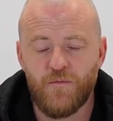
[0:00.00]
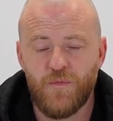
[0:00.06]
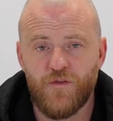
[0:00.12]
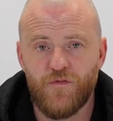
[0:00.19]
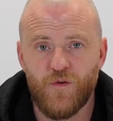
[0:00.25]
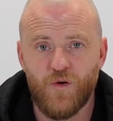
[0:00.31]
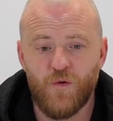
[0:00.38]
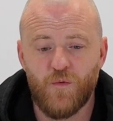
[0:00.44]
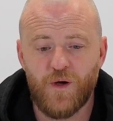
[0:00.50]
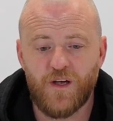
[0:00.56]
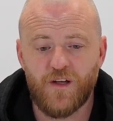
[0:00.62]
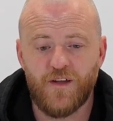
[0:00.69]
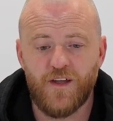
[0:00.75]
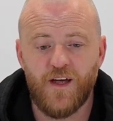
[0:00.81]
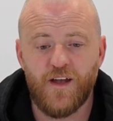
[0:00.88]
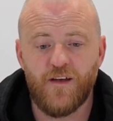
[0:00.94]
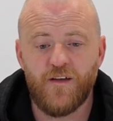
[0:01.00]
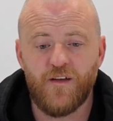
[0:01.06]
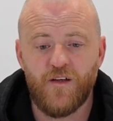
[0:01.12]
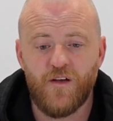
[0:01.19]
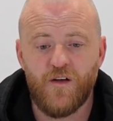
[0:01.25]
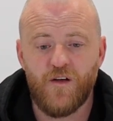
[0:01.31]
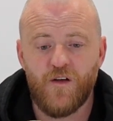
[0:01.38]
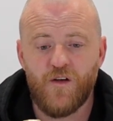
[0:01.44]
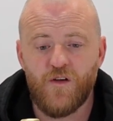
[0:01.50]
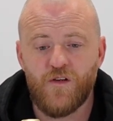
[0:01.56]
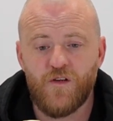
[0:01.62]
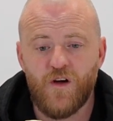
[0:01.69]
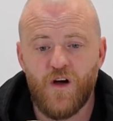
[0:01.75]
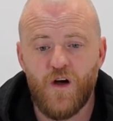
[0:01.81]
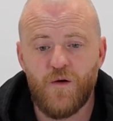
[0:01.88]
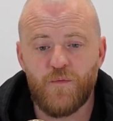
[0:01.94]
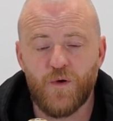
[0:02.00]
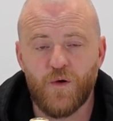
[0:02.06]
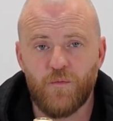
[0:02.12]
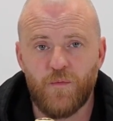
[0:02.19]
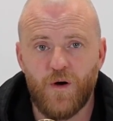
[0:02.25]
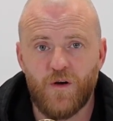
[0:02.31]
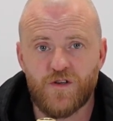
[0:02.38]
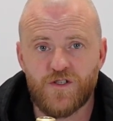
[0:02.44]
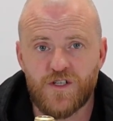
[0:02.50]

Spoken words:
before we can then open up our